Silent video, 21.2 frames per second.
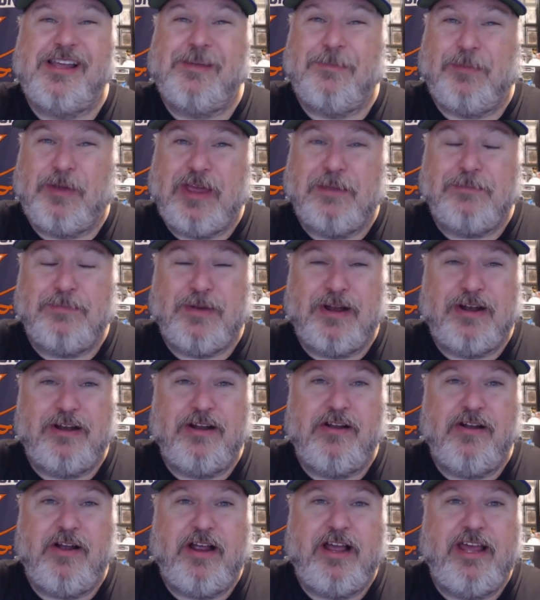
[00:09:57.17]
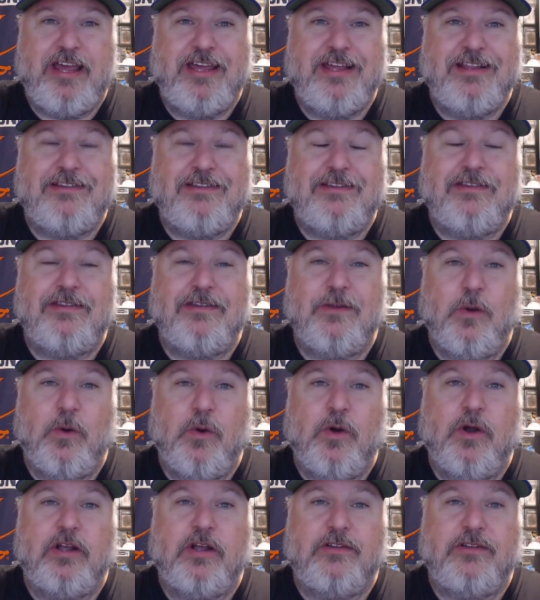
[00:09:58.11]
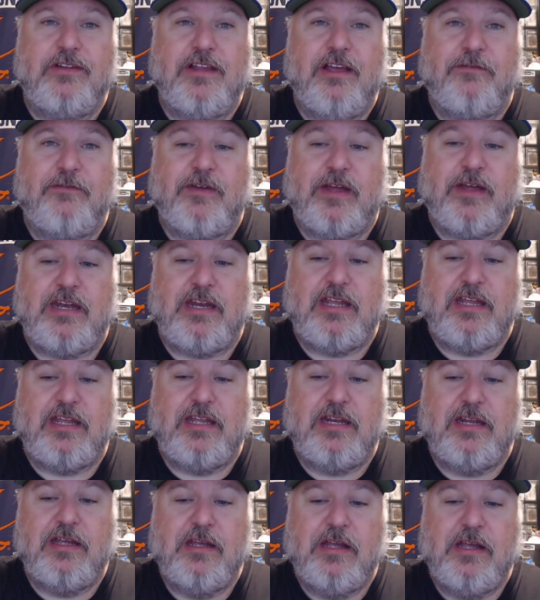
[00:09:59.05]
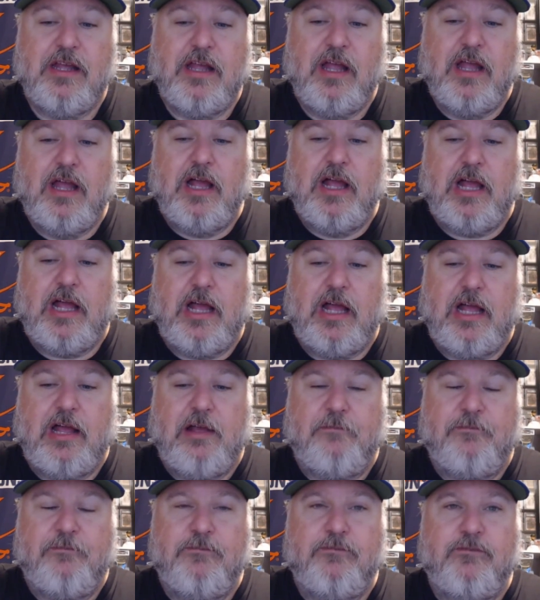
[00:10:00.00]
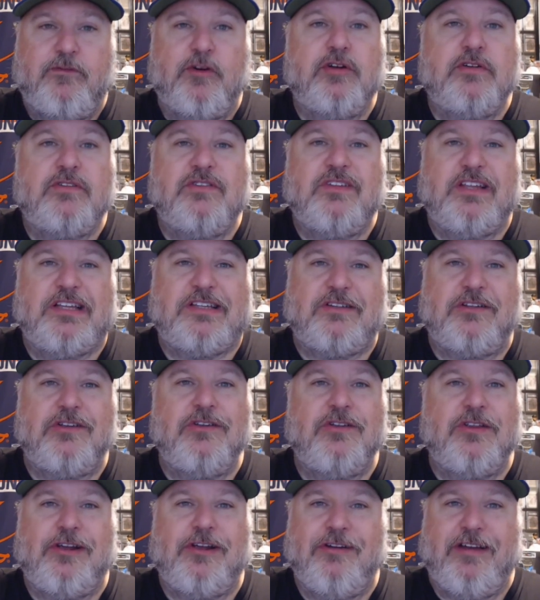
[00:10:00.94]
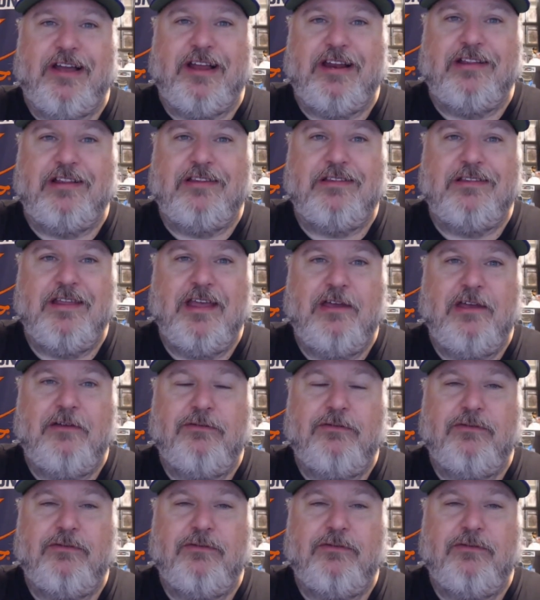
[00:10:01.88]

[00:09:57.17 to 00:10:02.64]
get better grades or stuff I need. First, let's do the graded stuff.